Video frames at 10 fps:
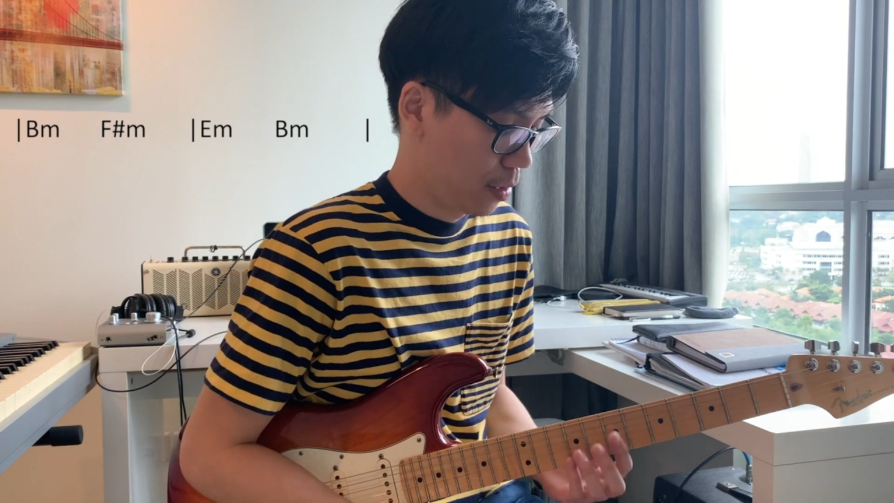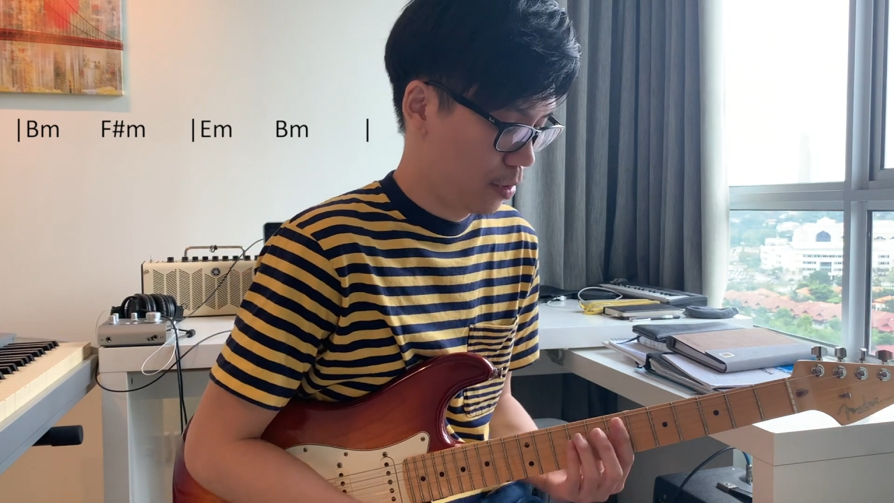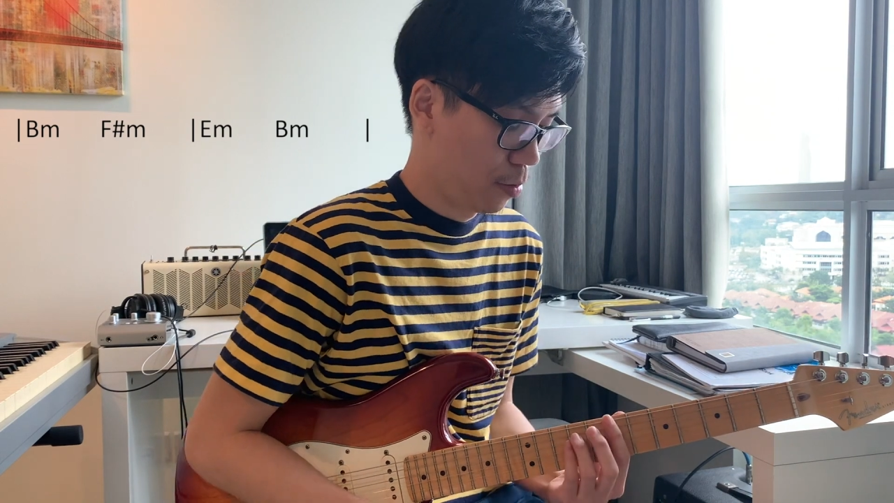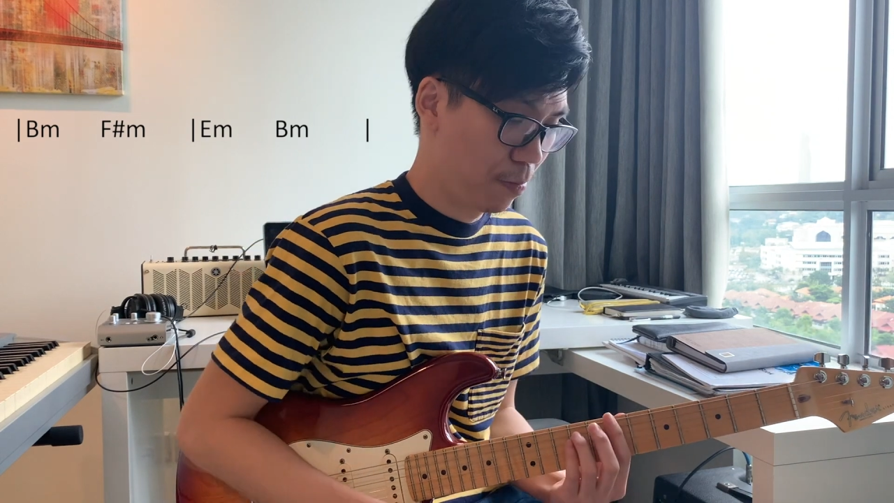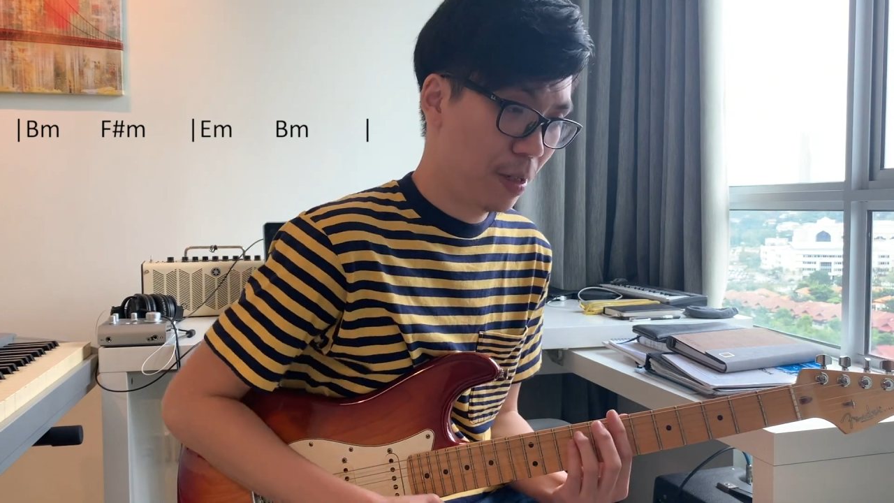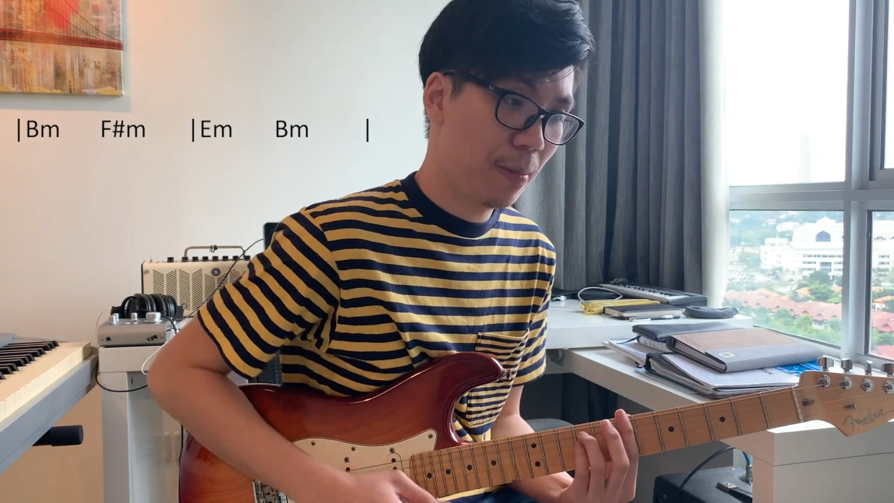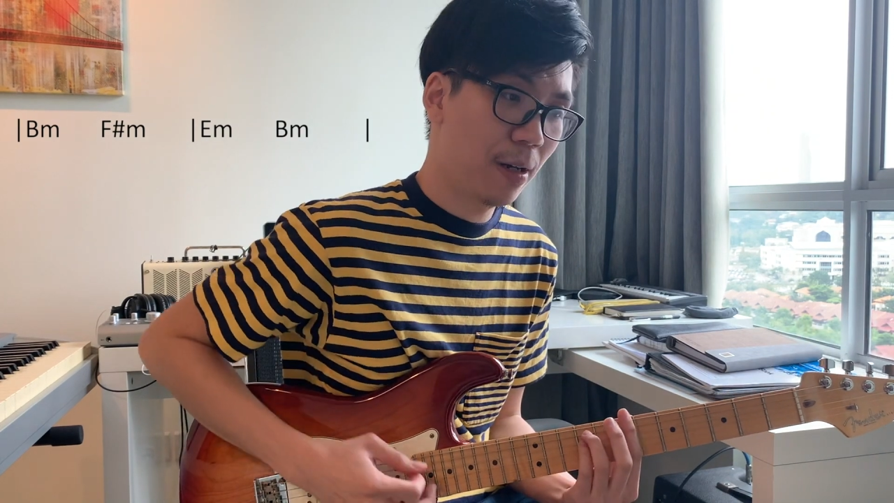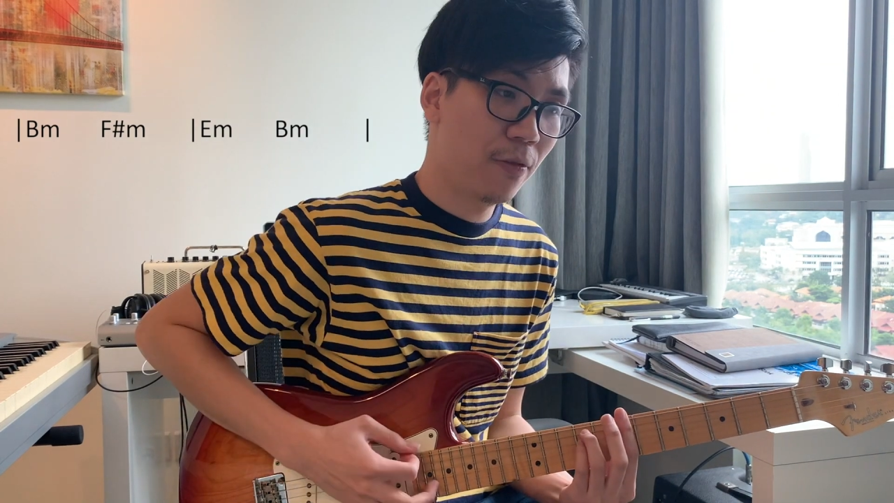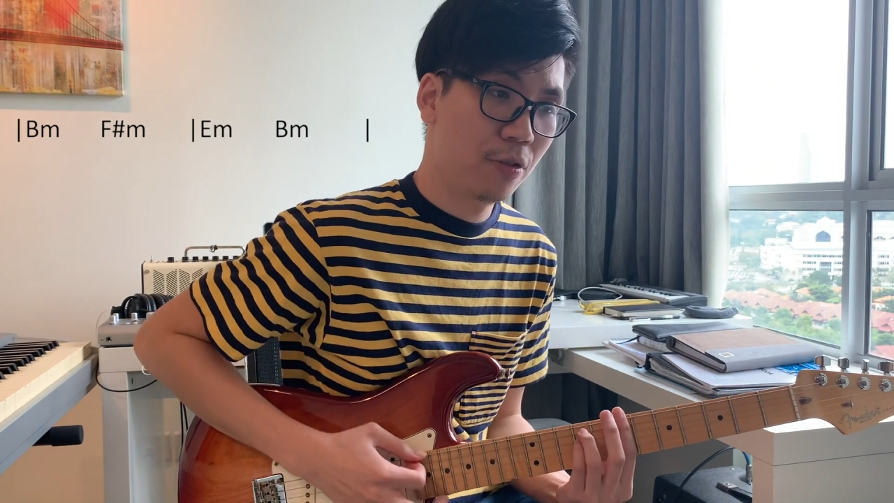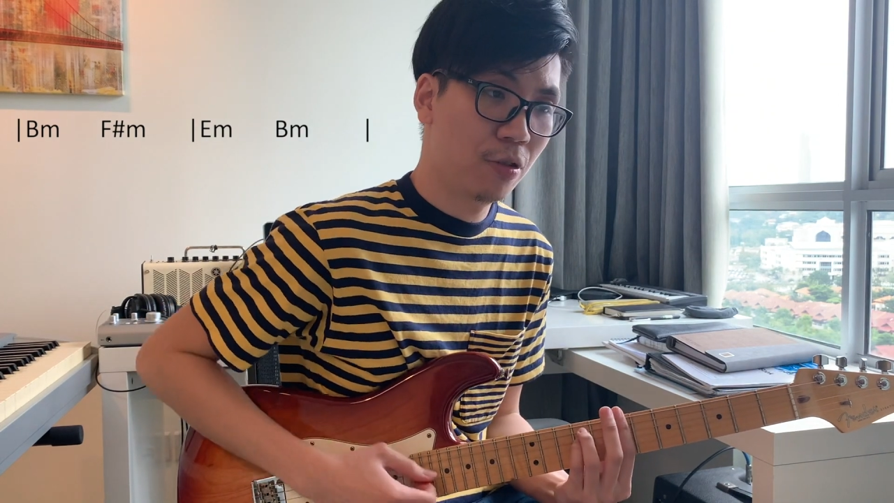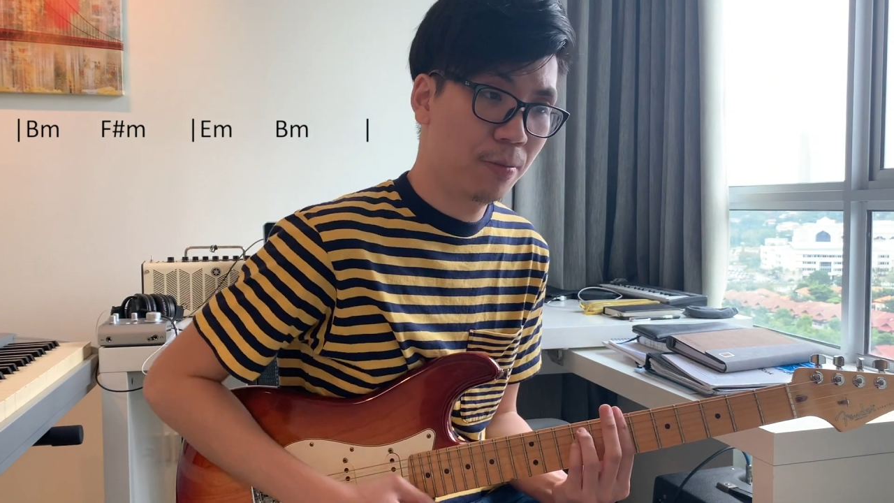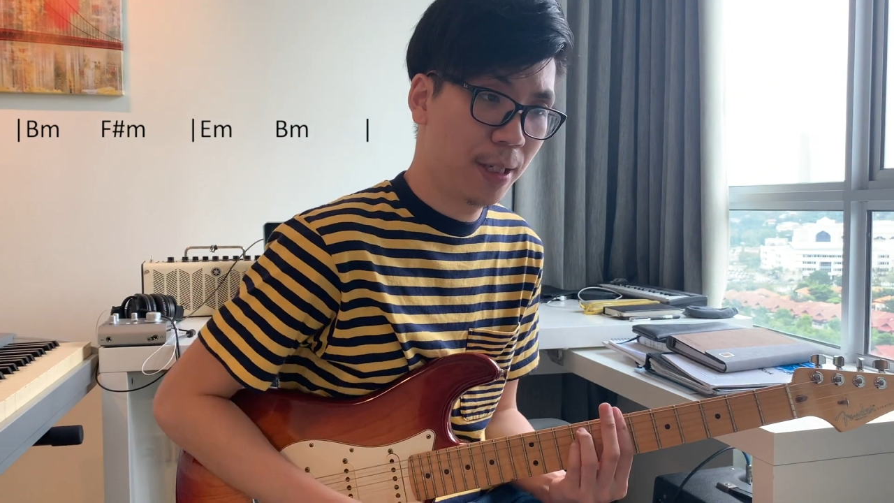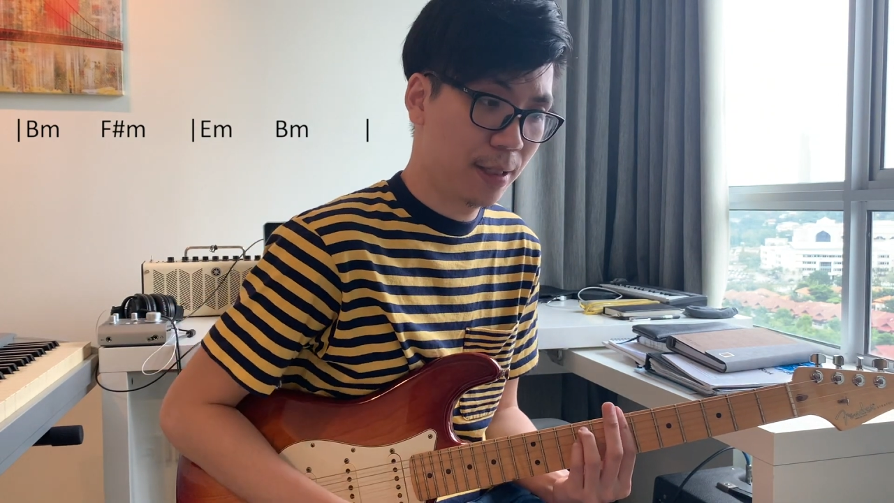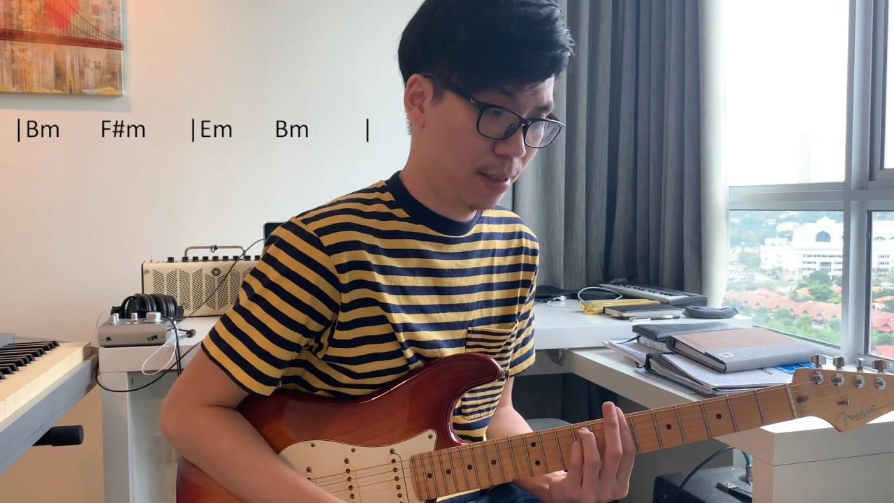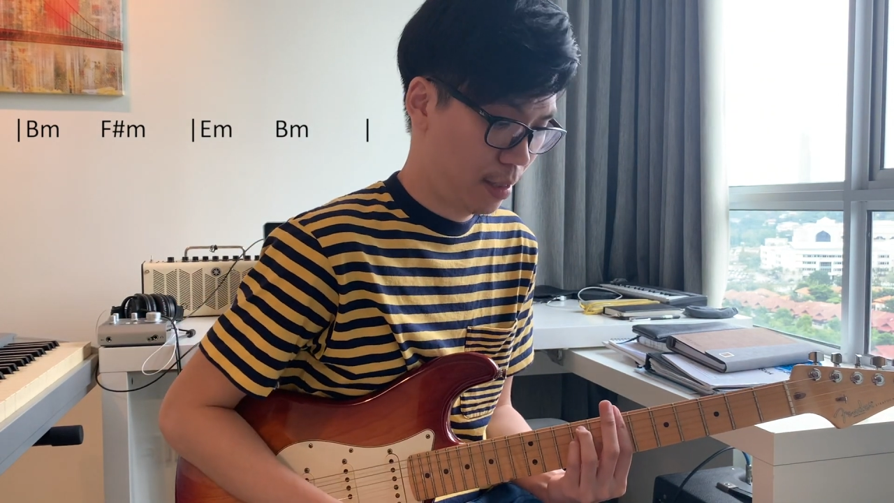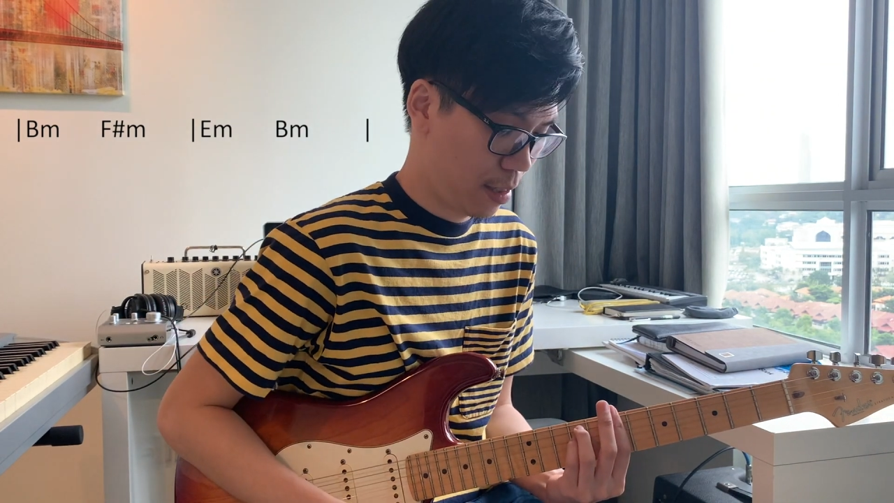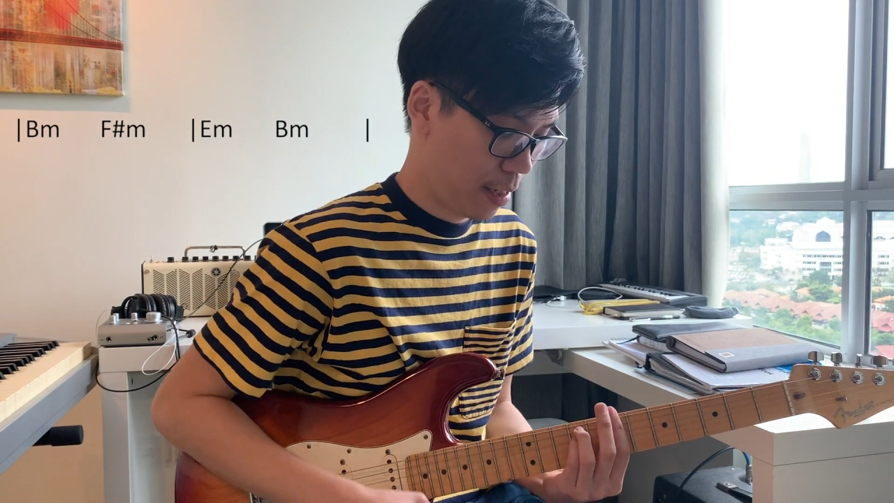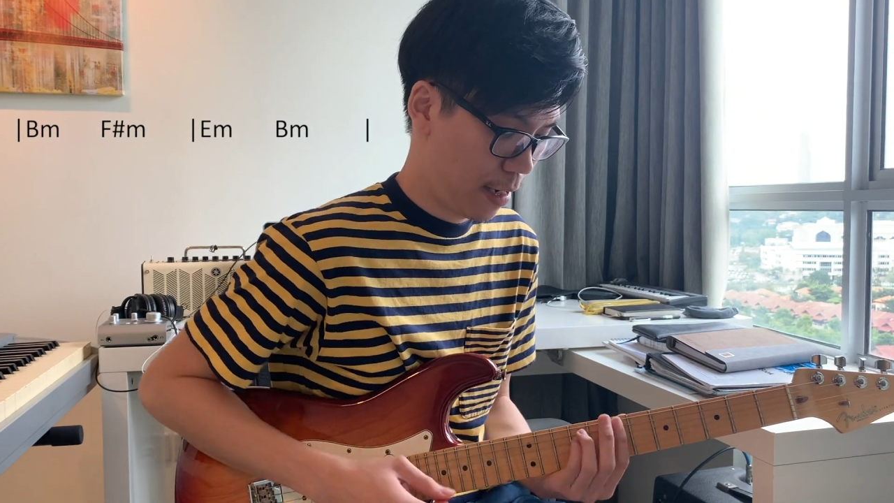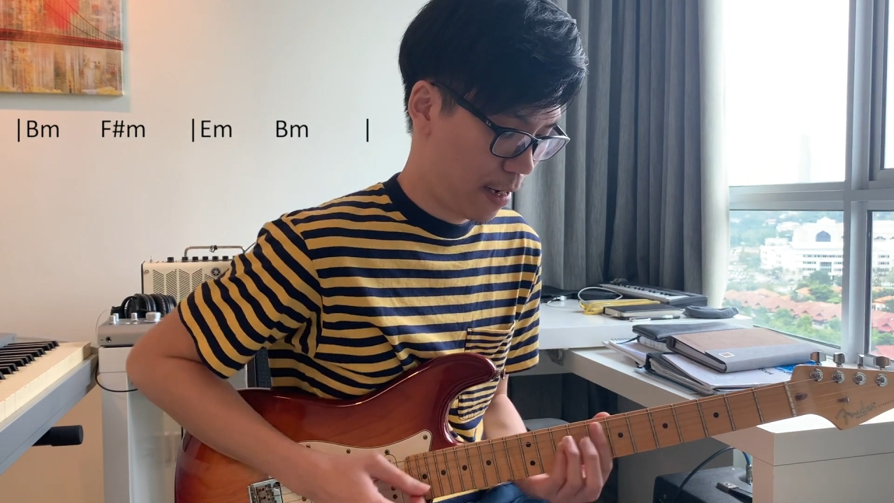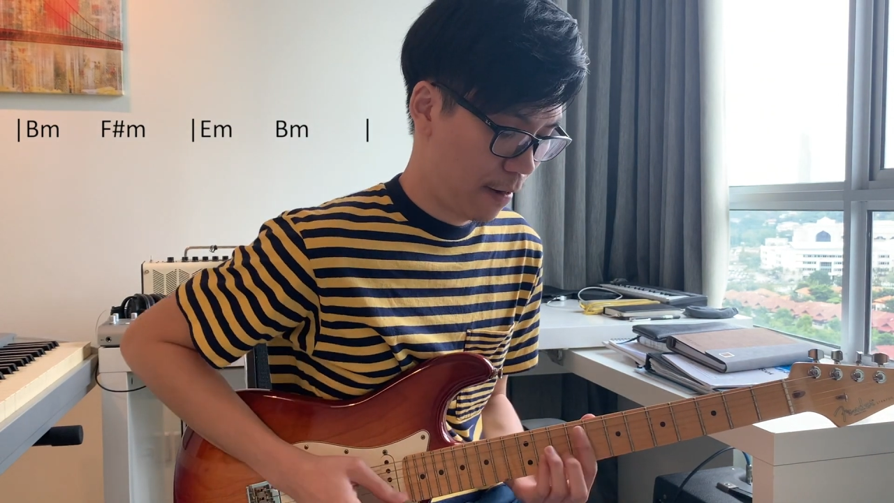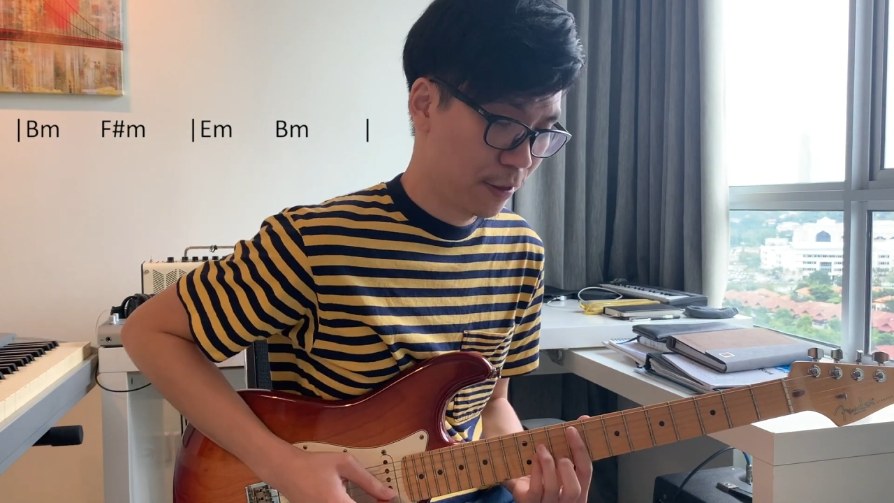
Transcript: So B minor for 2 beats,